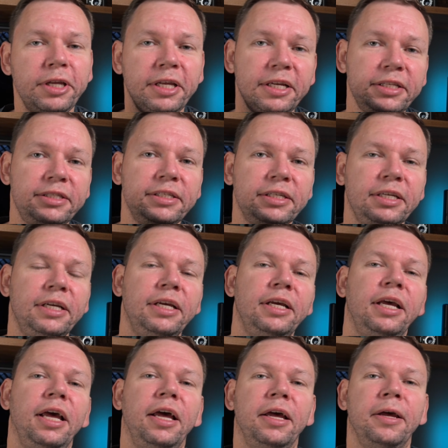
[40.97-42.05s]
kit
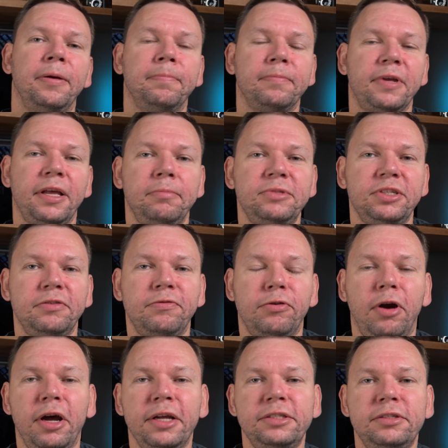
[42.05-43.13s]
comes in a
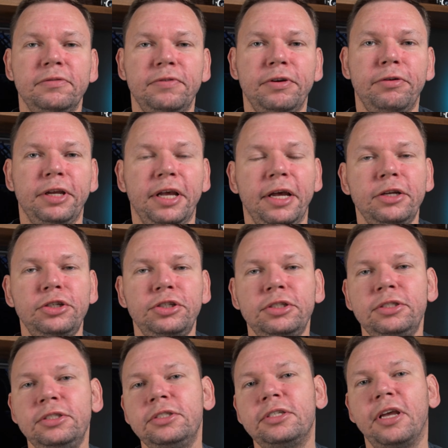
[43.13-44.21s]
variety of variations.